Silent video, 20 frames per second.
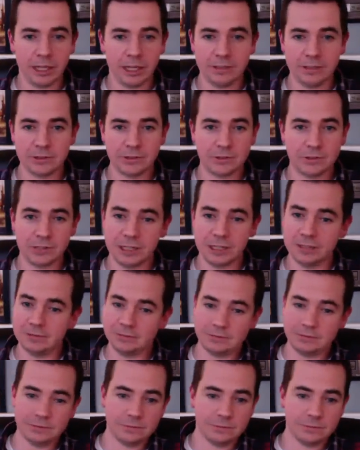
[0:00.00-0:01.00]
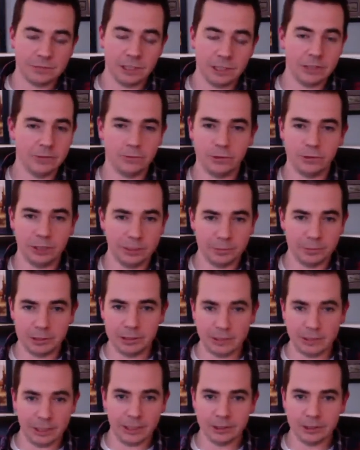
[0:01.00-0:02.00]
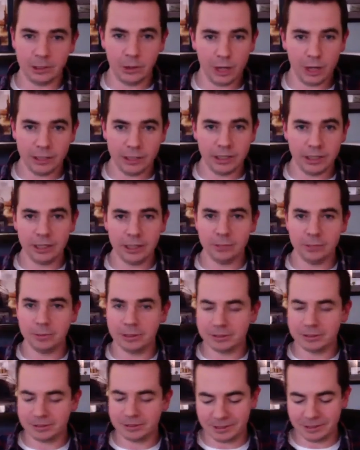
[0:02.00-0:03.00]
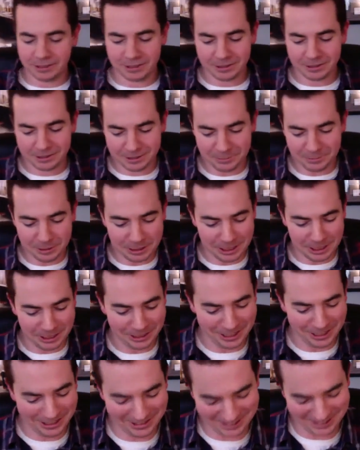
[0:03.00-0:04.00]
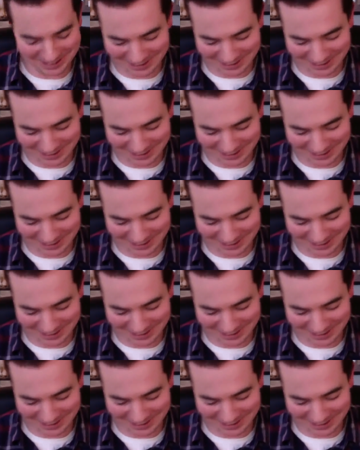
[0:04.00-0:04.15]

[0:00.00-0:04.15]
This is great. Thank you for letting me go on and on about Hell House.